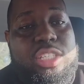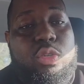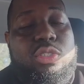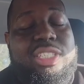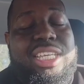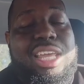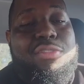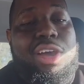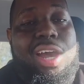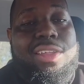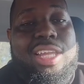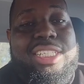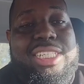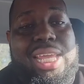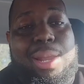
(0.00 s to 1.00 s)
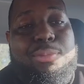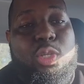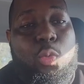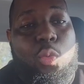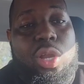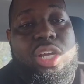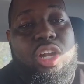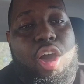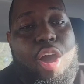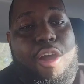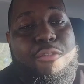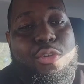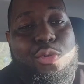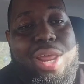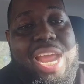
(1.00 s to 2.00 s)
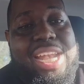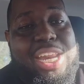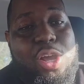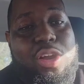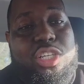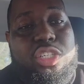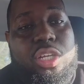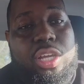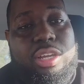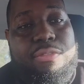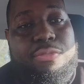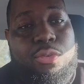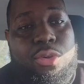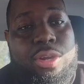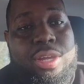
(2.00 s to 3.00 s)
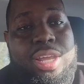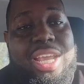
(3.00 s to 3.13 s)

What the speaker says: So see if other teams are willing to offer you that deal that you're looking for.